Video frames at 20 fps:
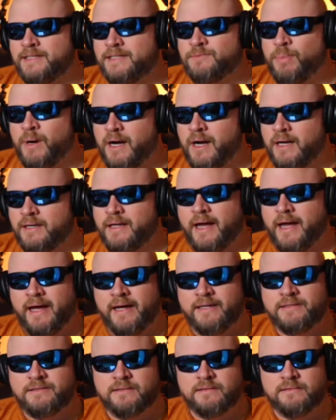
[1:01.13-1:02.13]

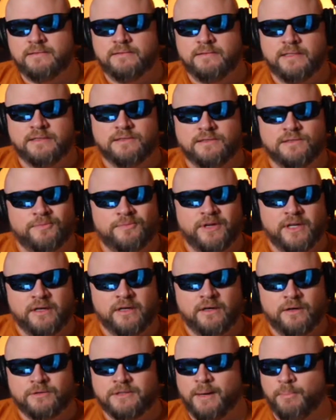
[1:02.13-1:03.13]
podcast and some
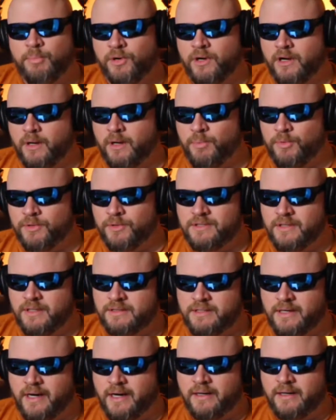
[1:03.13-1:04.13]
videos I put up on
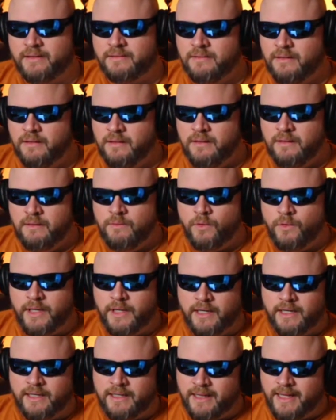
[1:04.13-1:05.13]
TikTok. We'll
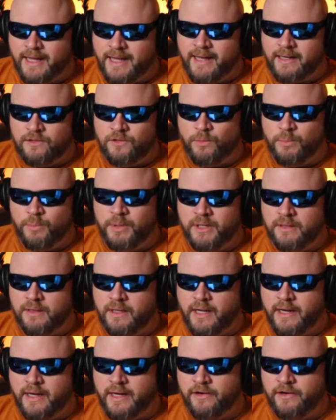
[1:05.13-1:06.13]
get into that a little bit
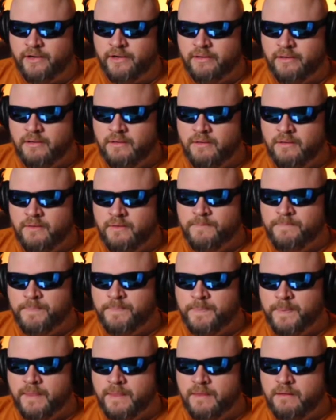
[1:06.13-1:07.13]
later.
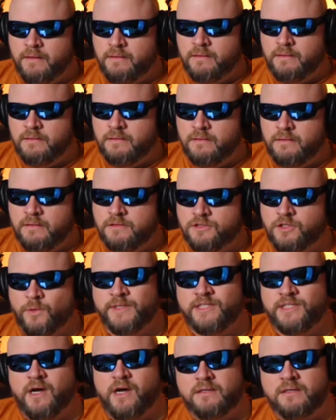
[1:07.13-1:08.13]
So we
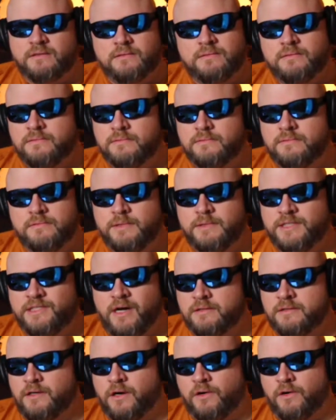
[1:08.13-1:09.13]

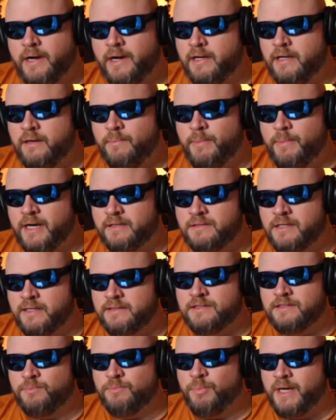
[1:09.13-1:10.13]
talked already about
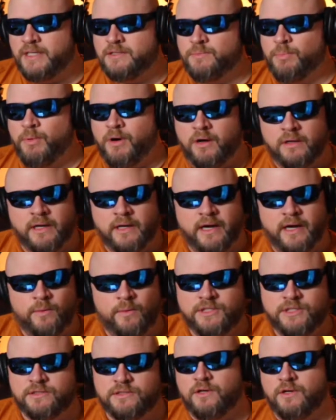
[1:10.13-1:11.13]
Texas baseball and how we
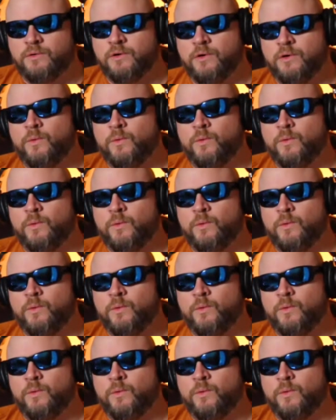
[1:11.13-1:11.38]
just don't know